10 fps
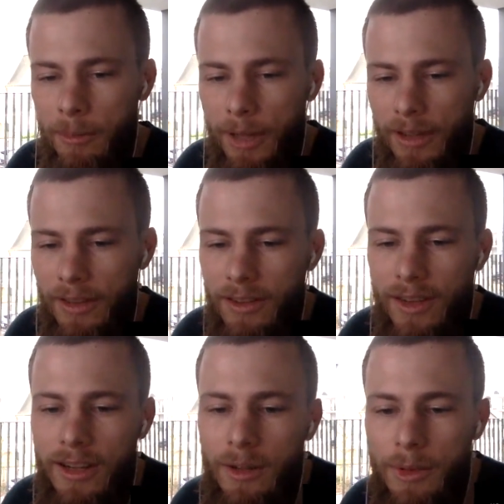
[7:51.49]
But I think
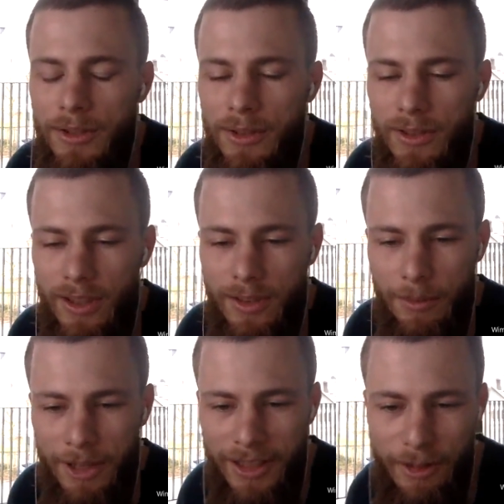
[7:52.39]
Daniel wants to say
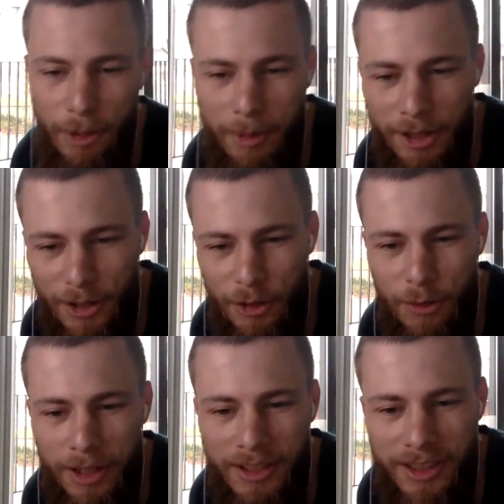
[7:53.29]
something clever about
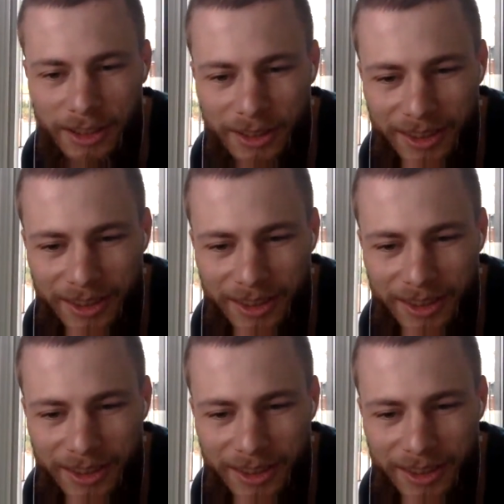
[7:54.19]
UUIDs.